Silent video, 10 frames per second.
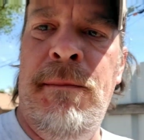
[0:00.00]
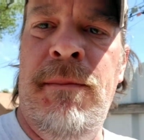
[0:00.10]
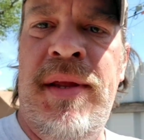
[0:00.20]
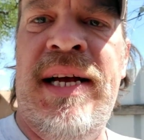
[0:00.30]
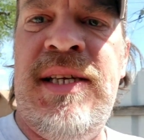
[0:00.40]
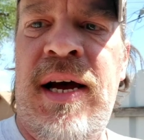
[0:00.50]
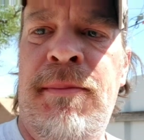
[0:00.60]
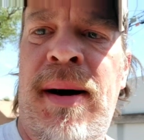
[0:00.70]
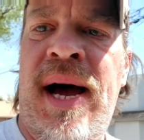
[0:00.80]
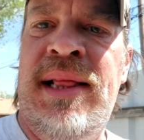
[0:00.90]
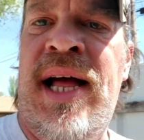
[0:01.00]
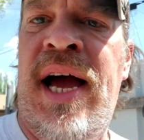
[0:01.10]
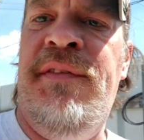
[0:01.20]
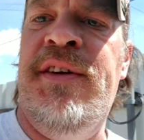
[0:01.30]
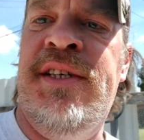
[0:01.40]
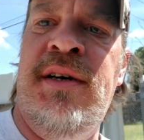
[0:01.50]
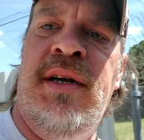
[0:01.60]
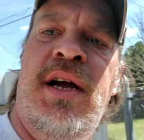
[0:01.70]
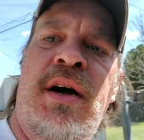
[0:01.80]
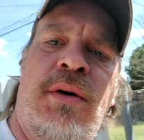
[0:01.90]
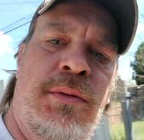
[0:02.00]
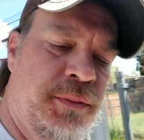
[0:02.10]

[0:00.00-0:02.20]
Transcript: that's how my life is going to